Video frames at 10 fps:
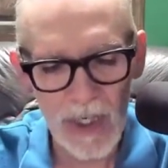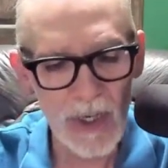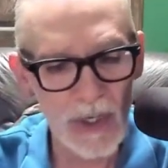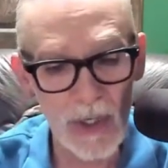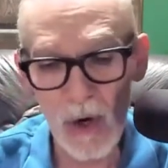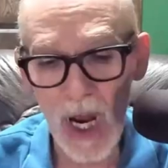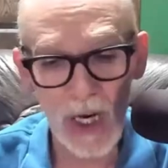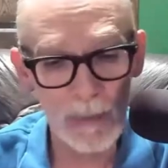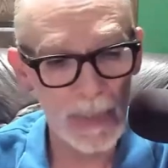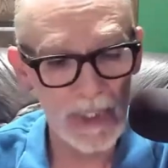
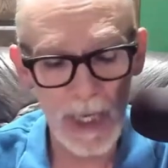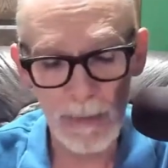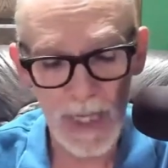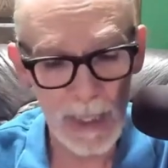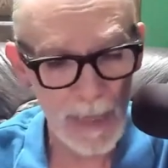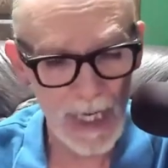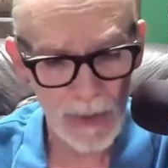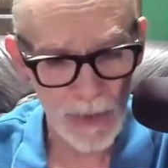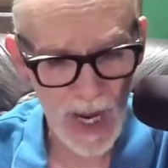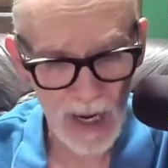yeah, they may
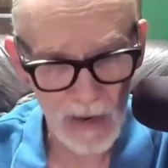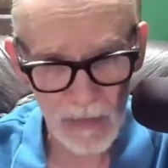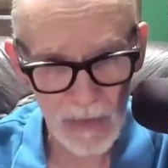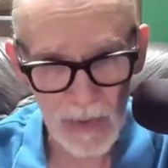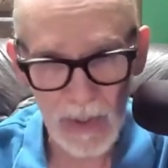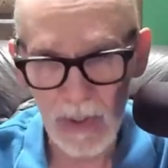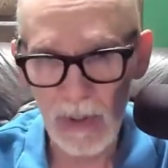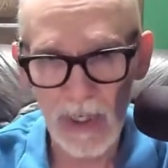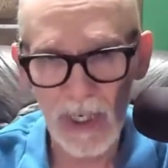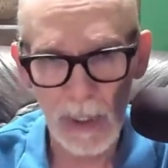drive
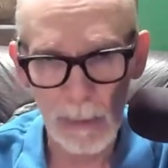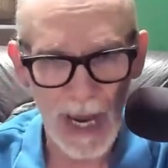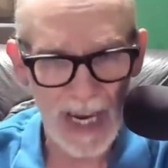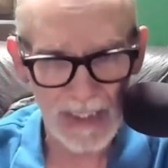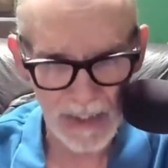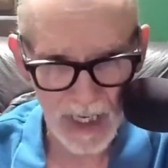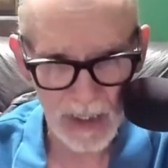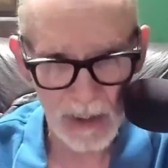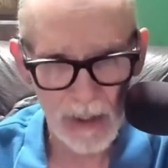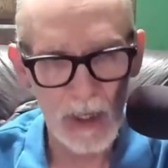
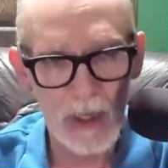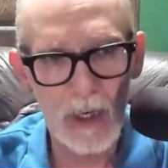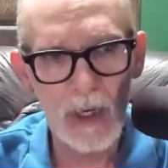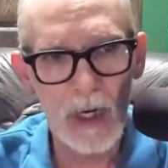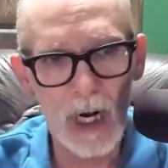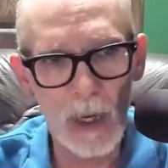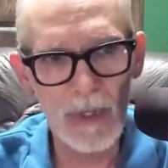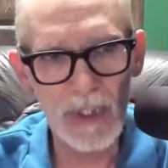incapacitated, but